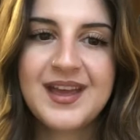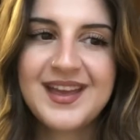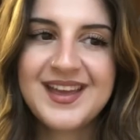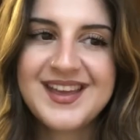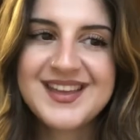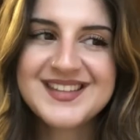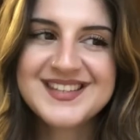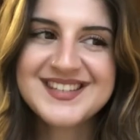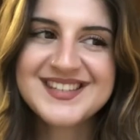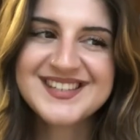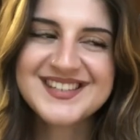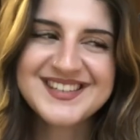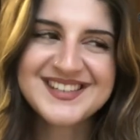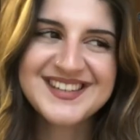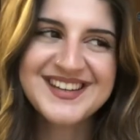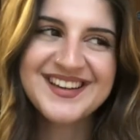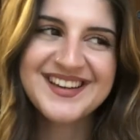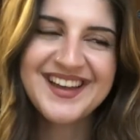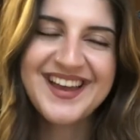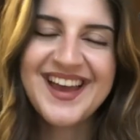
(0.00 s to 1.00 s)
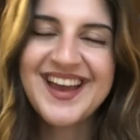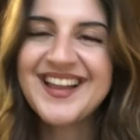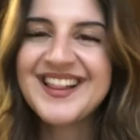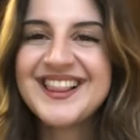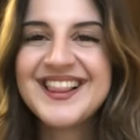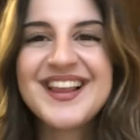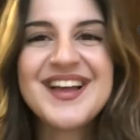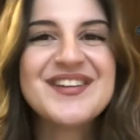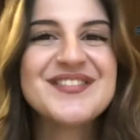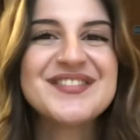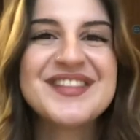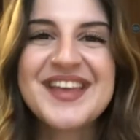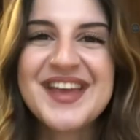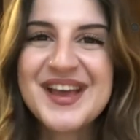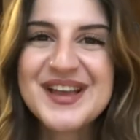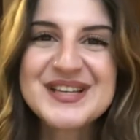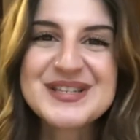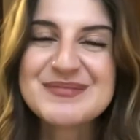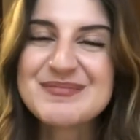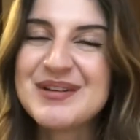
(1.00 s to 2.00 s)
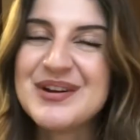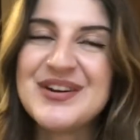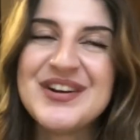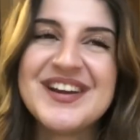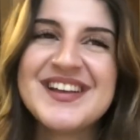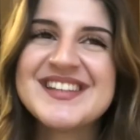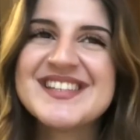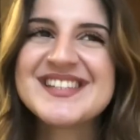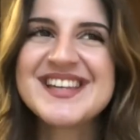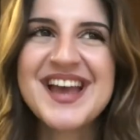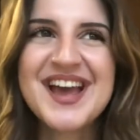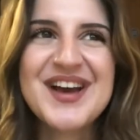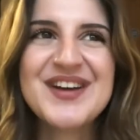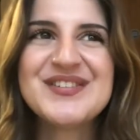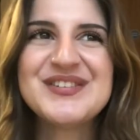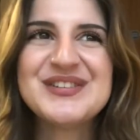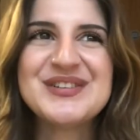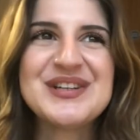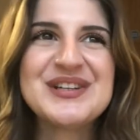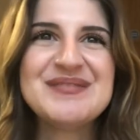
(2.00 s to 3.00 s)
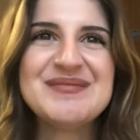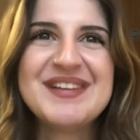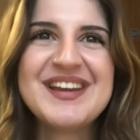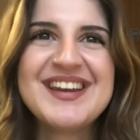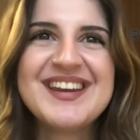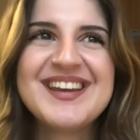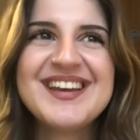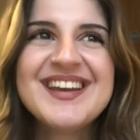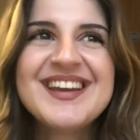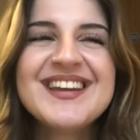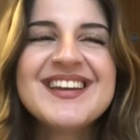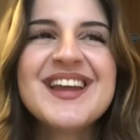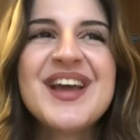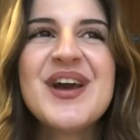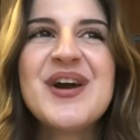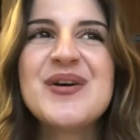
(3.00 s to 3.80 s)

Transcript: It's a lovely experience, I have to admit it.